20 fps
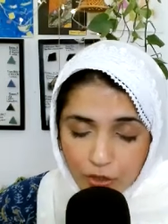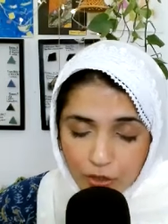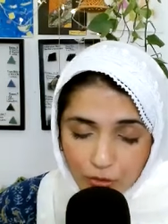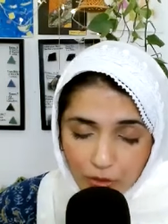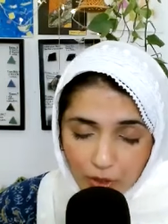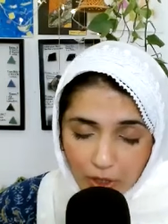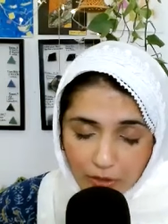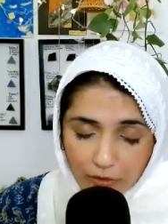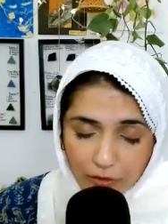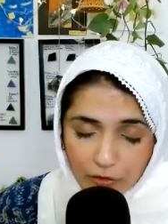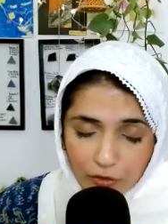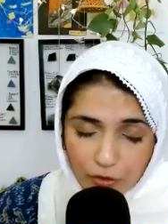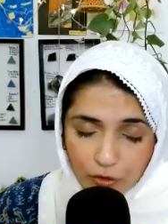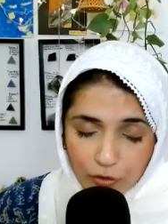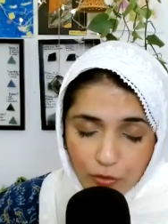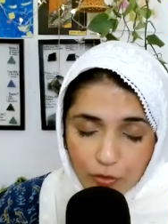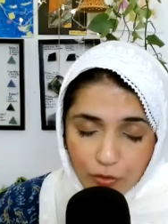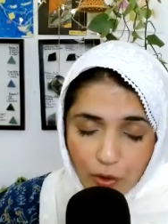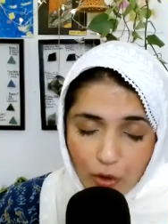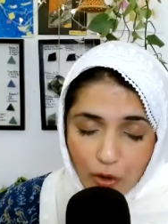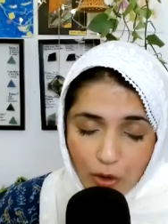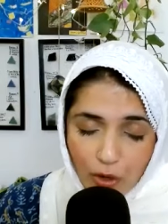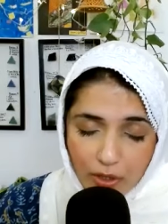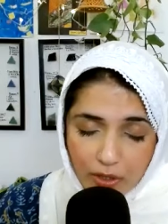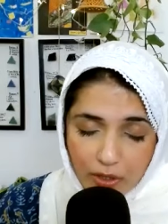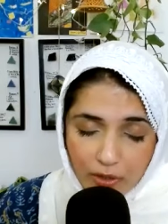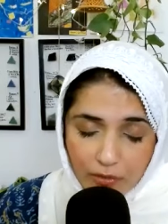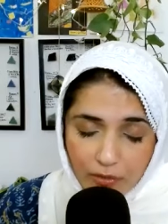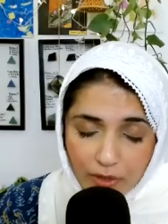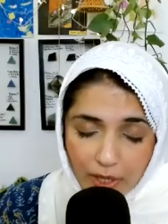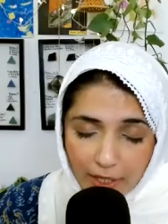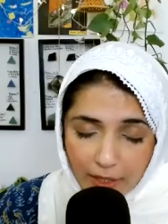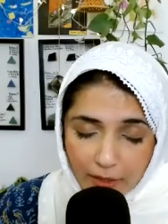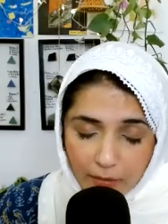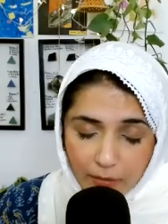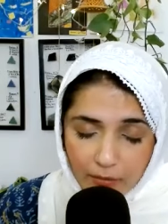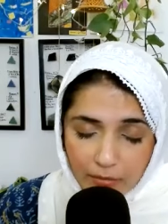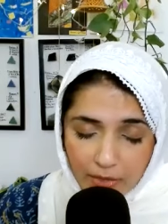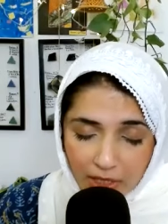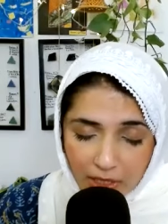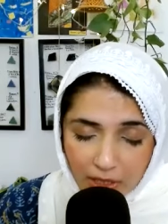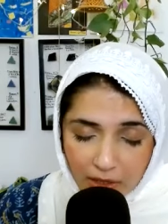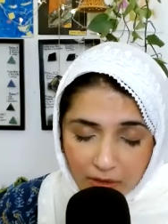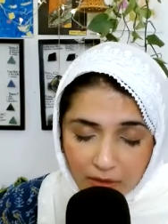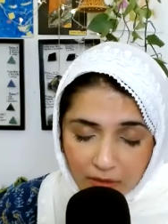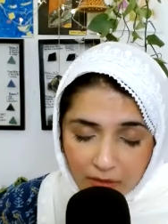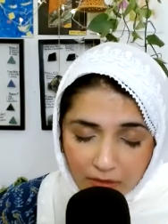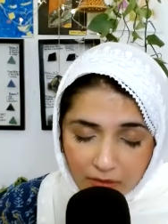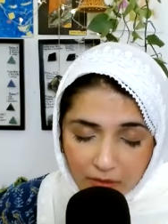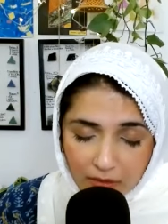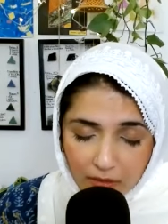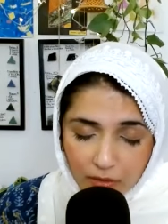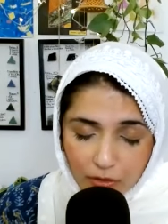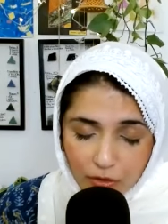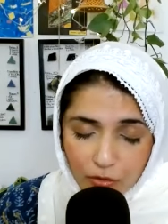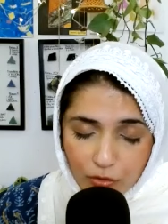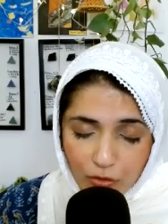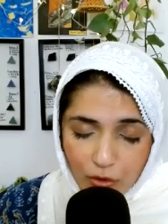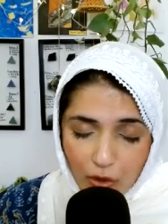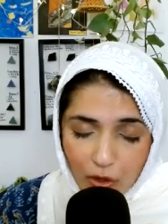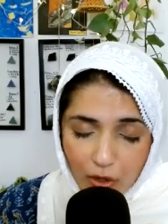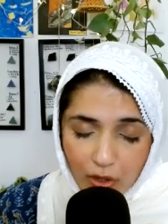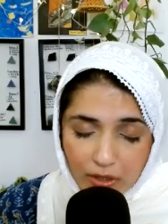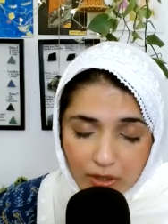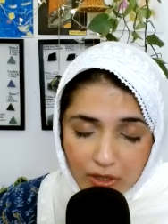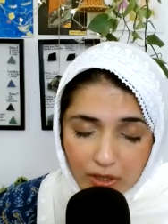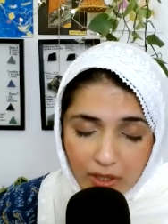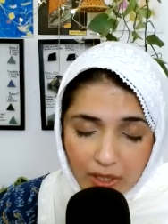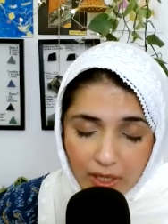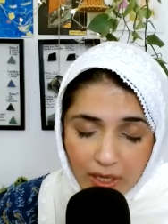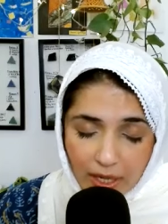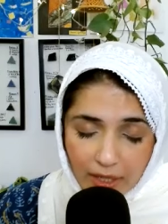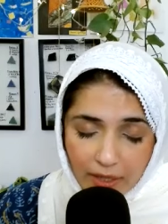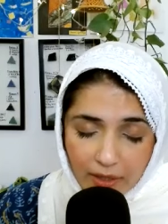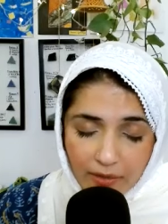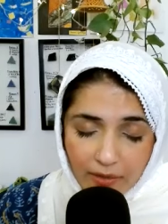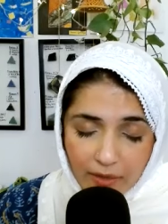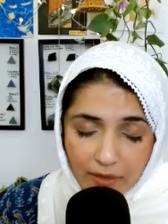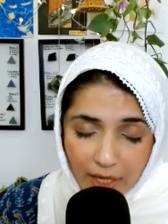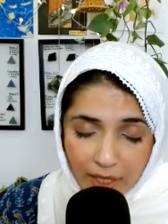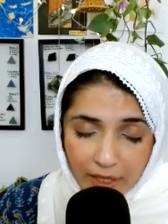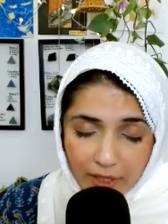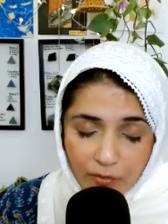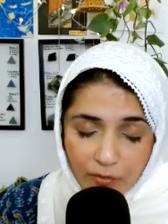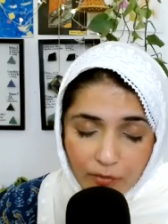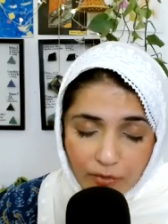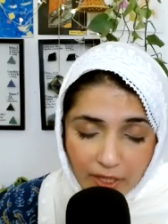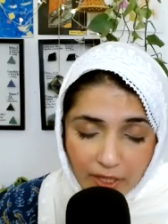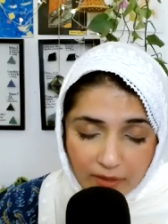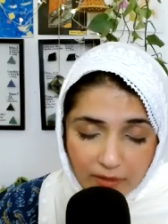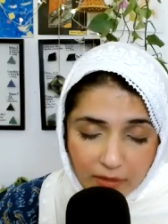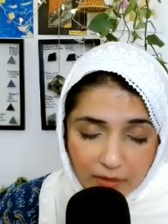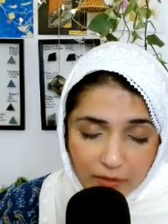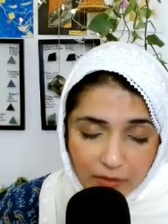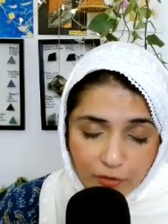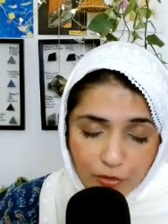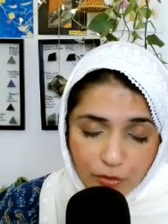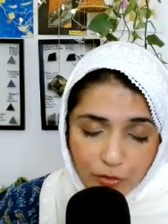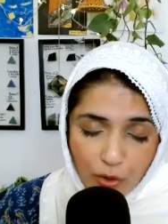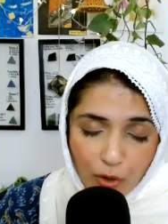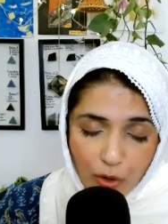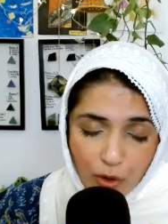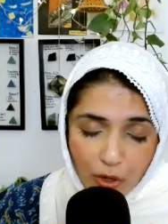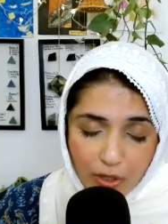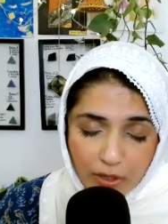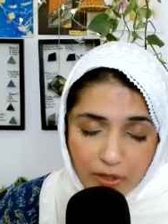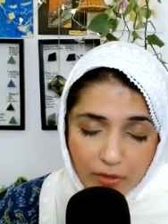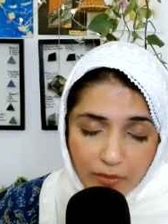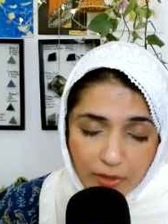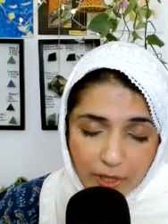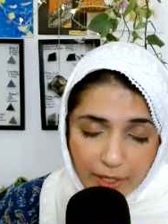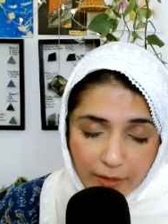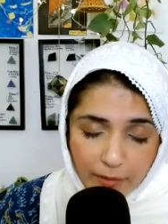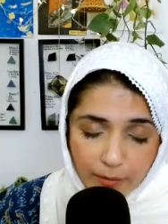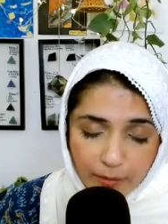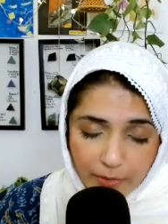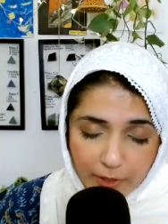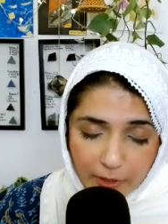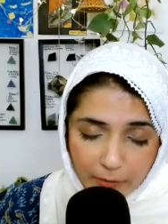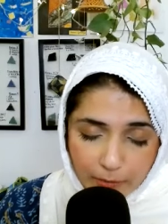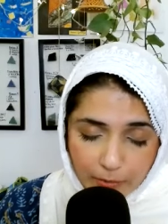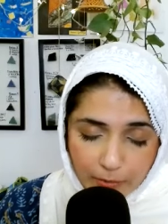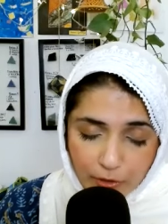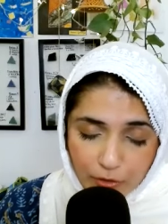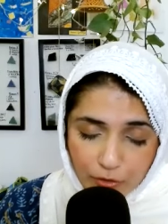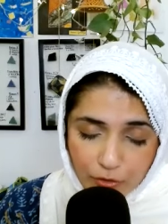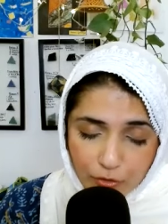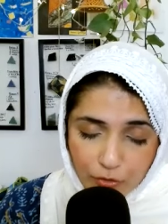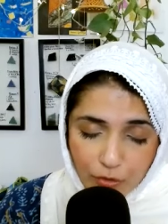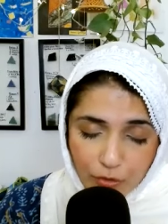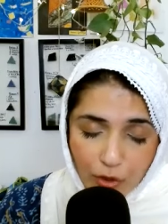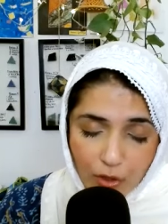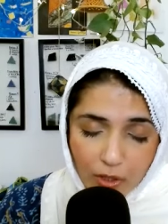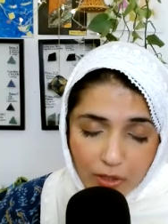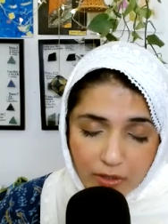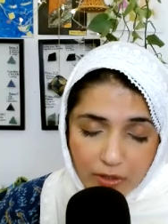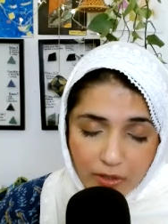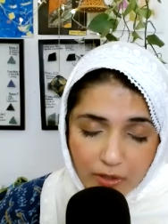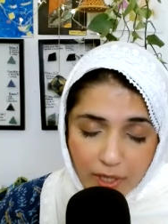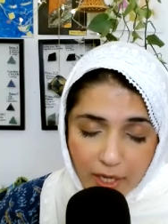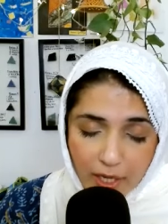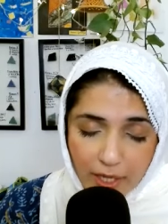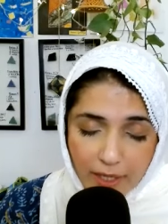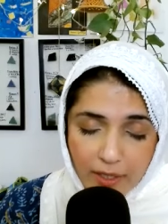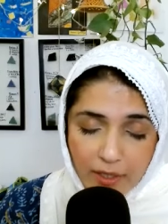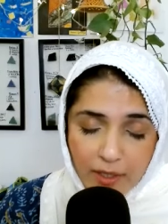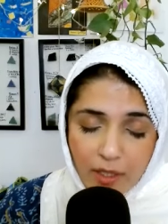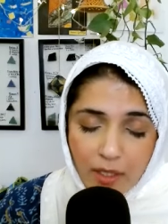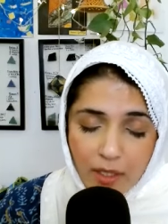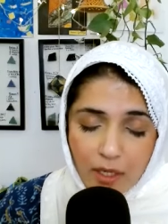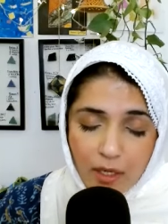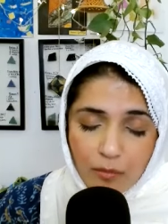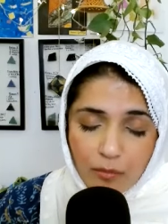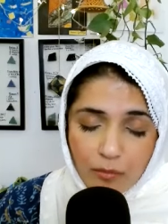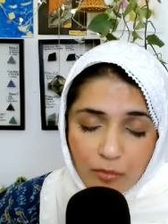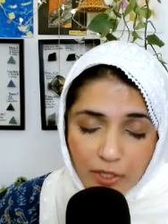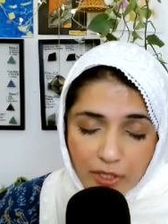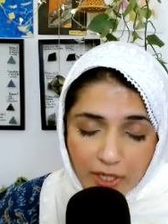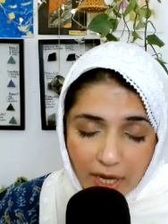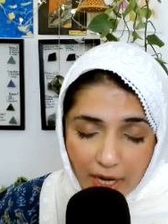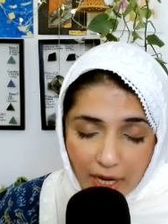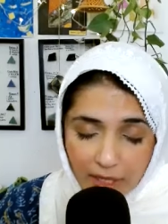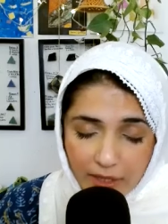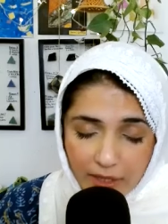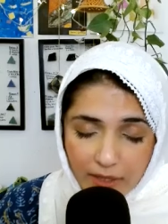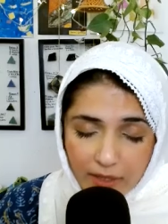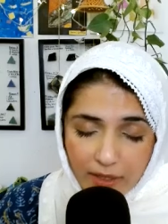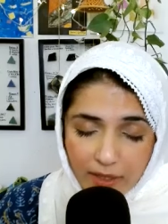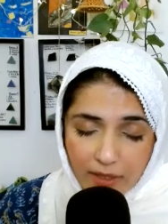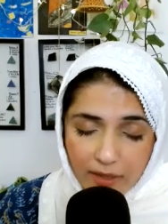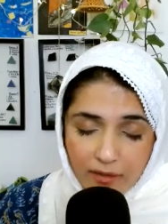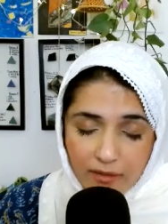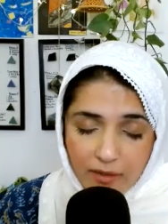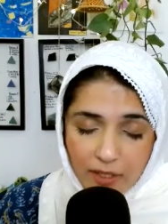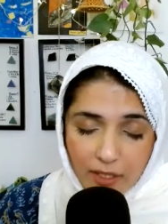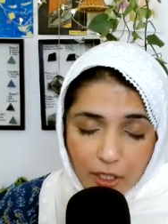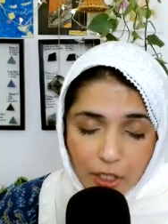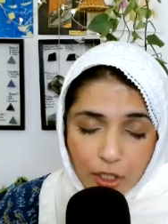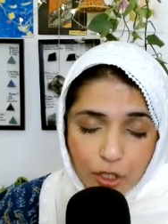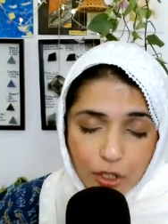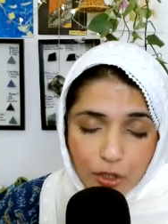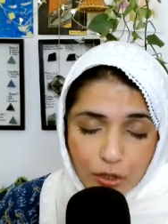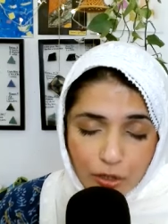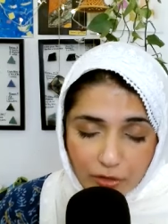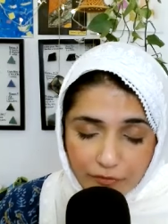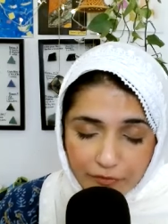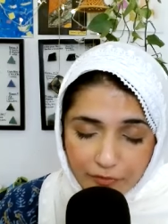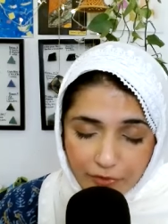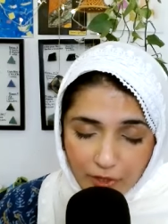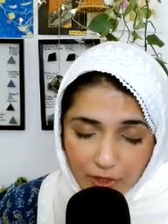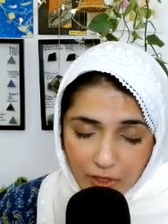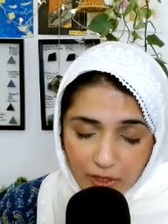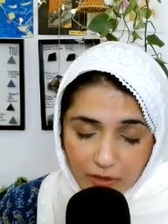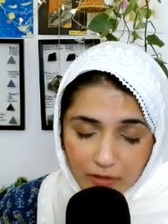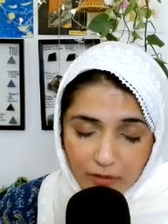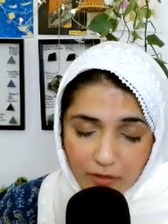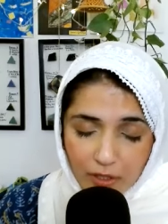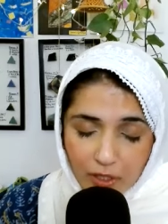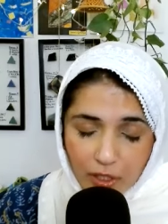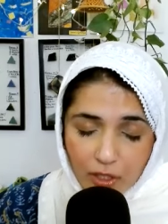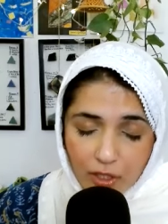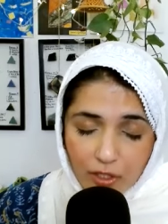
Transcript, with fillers: to us through all the right means through all the right vessels, through all the right people, through all the right modalities that are good for us,